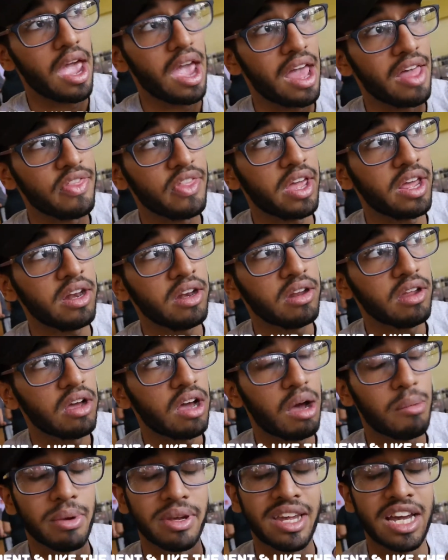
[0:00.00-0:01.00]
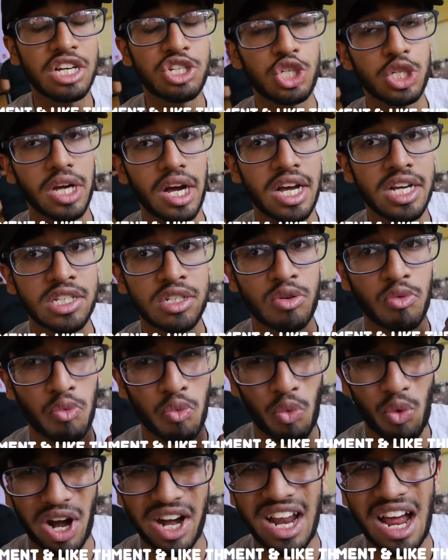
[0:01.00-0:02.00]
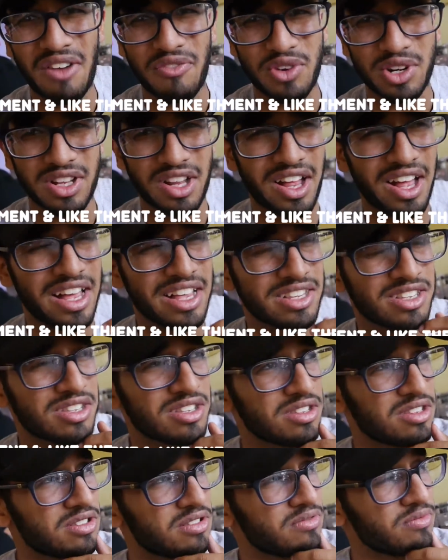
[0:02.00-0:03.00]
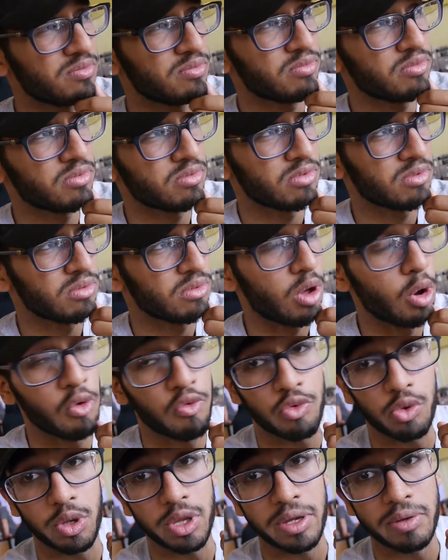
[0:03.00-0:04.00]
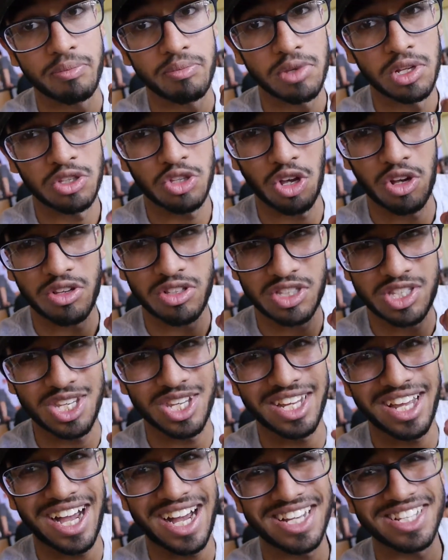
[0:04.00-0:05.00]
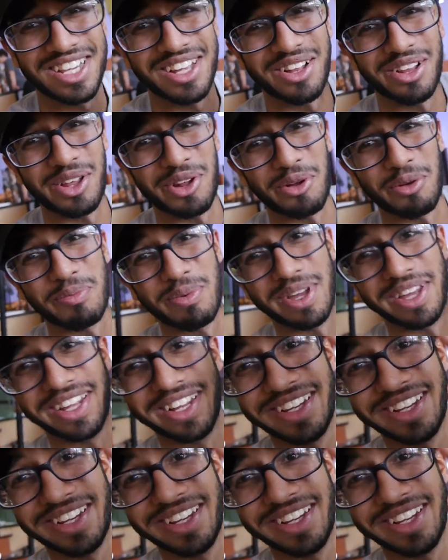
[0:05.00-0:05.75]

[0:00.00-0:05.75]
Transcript: and then I'm gonna catch you guys right after class, hopefully. So see you guys in a little bit.